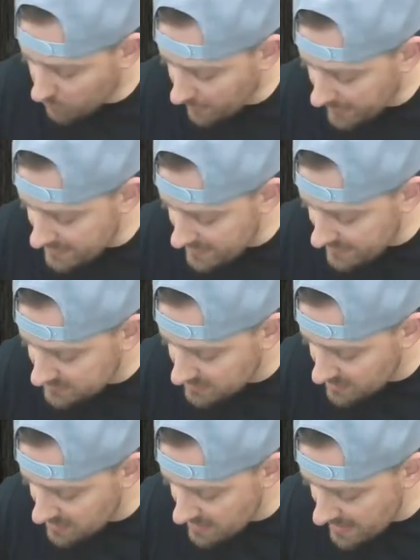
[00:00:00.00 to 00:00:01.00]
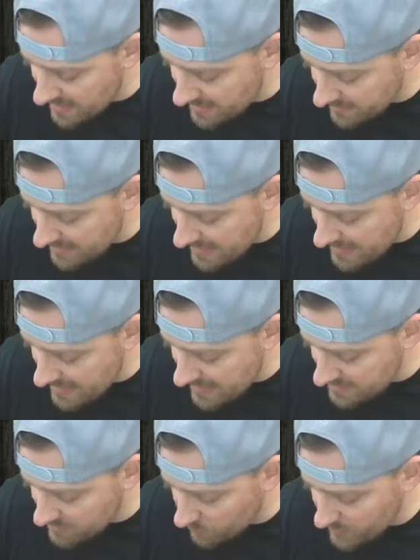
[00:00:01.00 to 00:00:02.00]
right next to there,
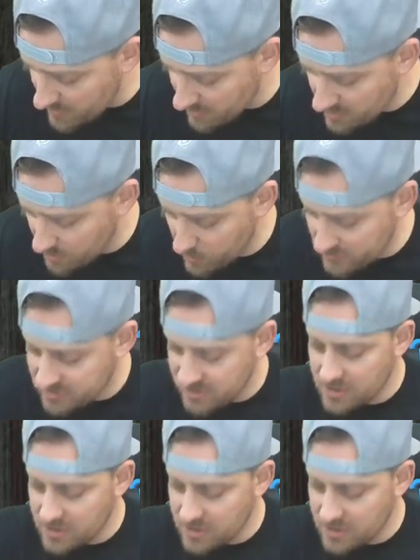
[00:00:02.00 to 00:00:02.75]
and we are going to